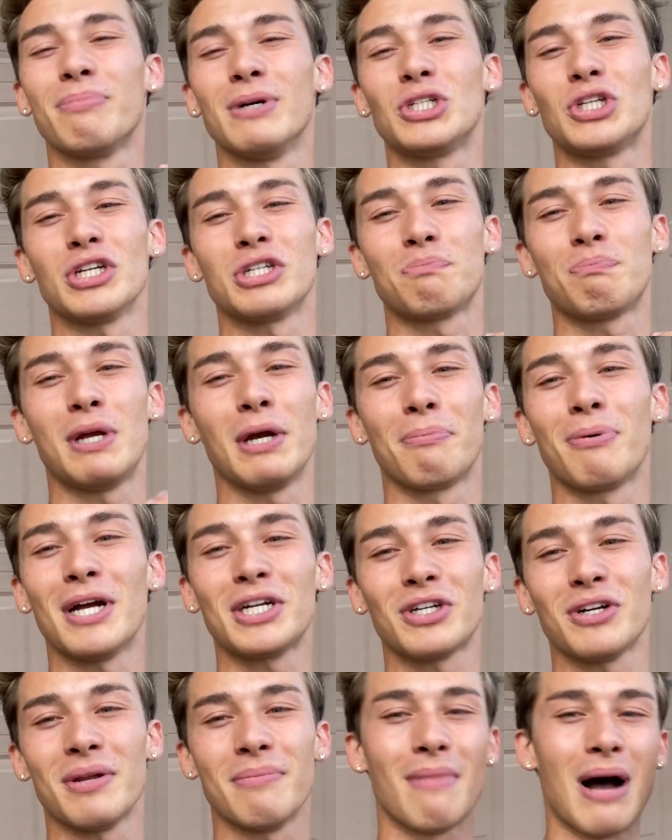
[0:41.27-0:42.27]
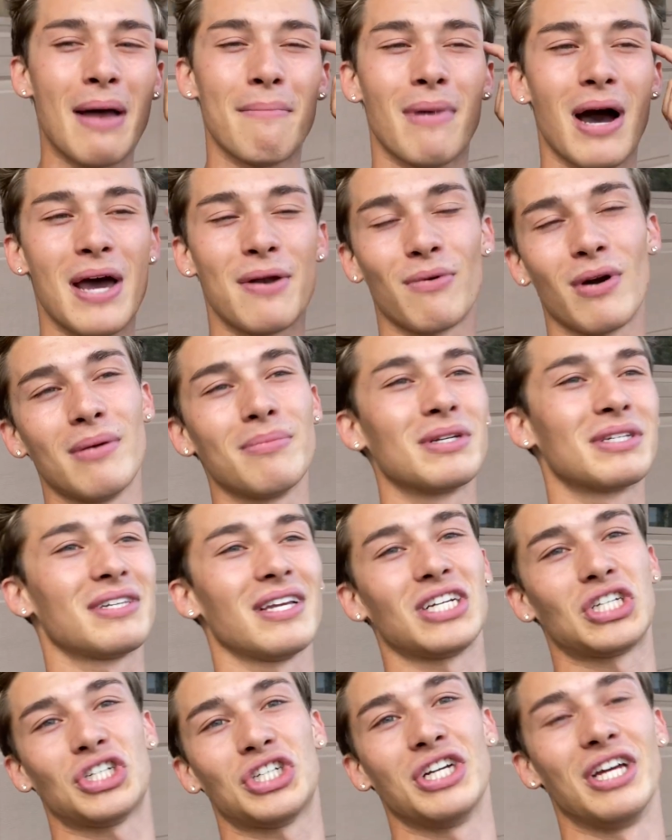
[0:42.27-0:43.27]
but just peer pressured in my mind where I'm just
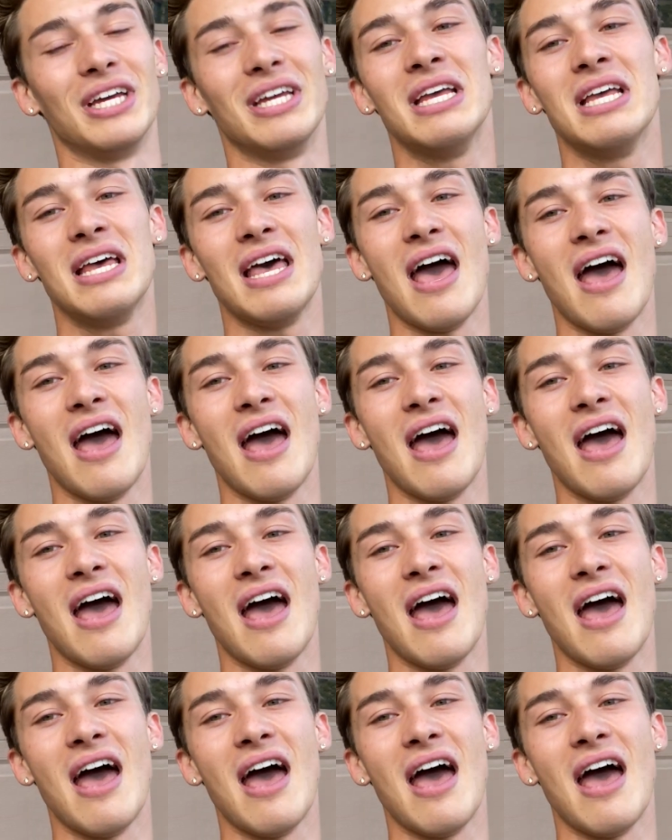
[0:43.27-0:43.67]
like, shit,